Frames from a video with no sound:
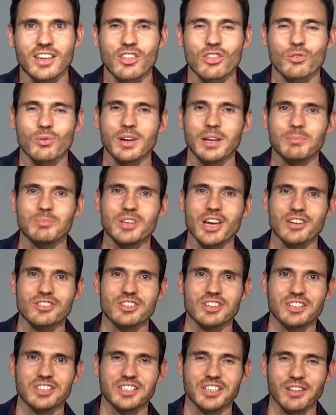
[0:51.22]
3
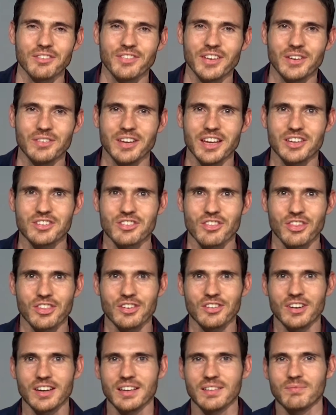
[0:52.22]
objections to the foundation
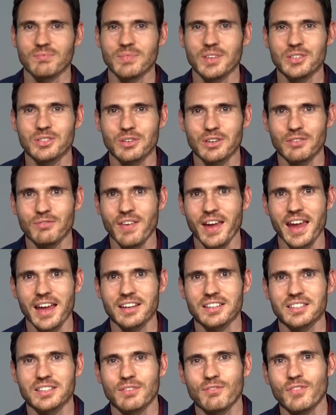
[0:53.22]
theory. These are
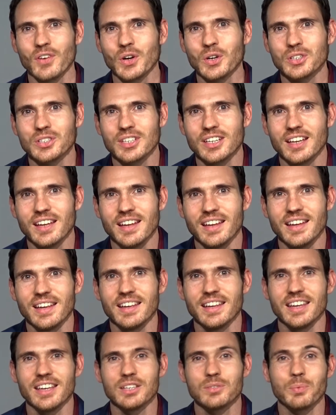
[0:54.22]
advanced. First
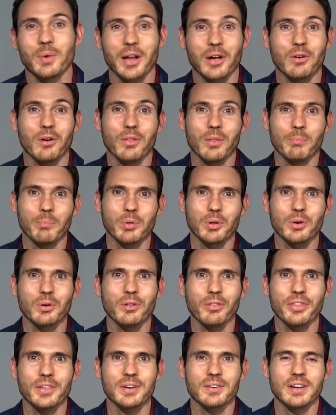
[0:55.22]
is what I call the
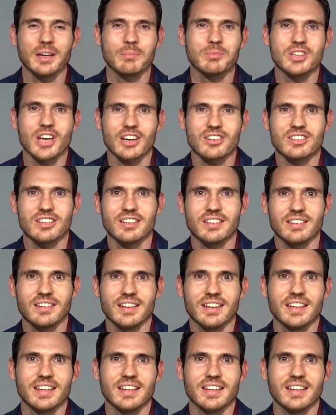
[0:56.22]
plural theory objection.